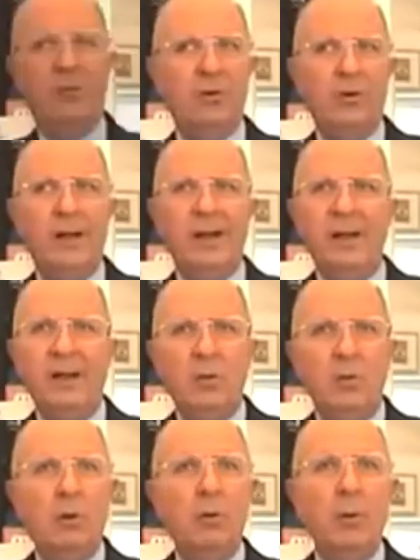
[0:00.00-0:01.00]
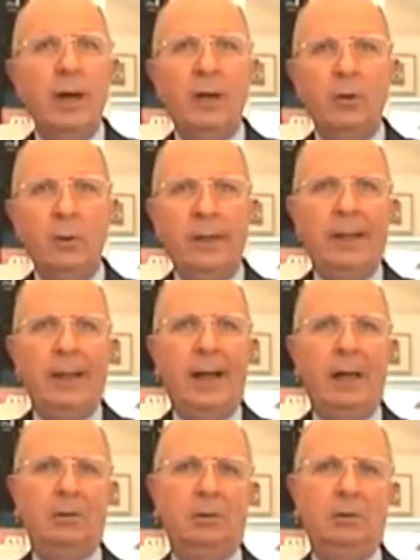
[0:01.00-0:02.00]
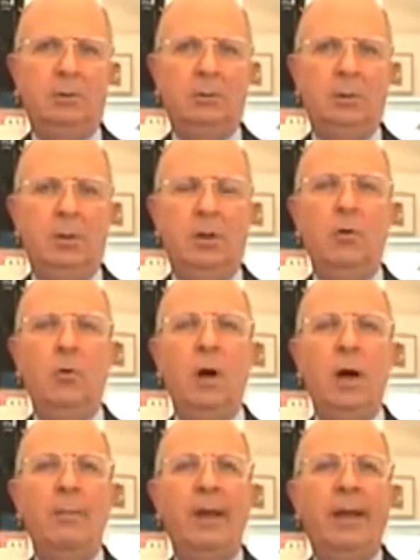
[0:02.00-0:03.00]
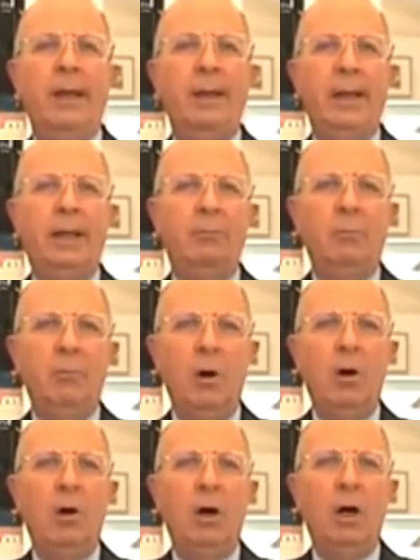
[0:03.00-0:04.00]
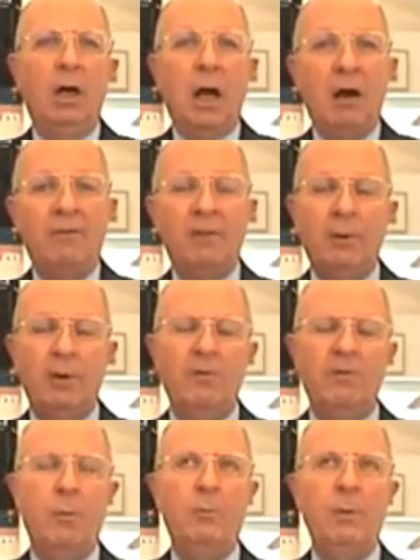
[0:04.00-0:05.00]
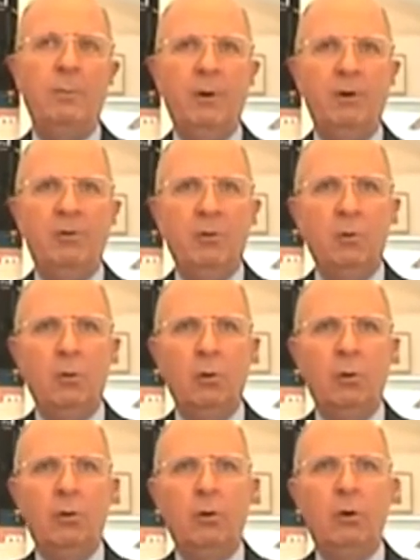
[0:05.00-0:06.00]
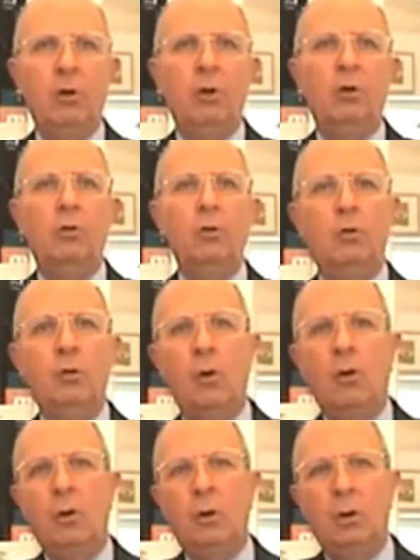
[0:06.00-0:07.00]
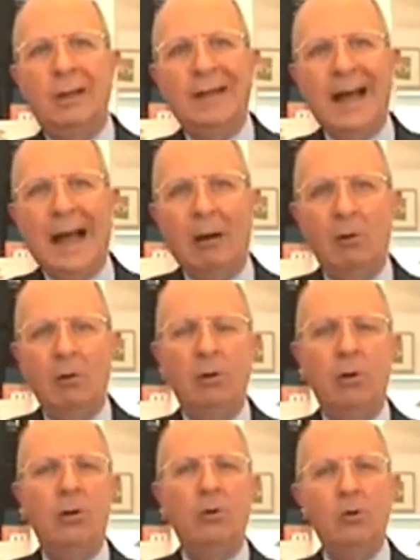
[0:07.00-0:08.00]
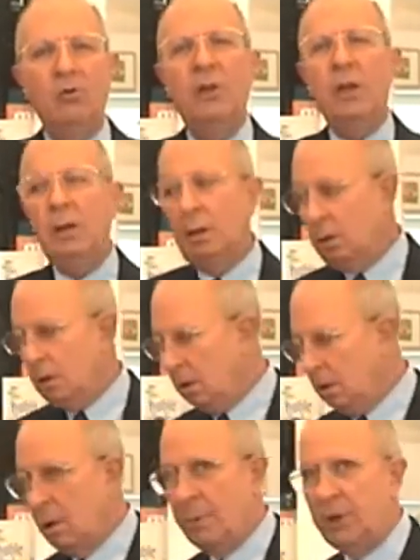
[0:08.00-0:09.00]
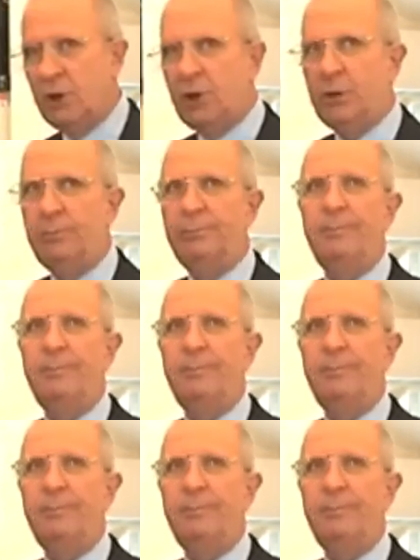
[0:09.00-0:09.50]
So that is what we are doing now. We are making it more comfortable for people of the world to talk now using Globish.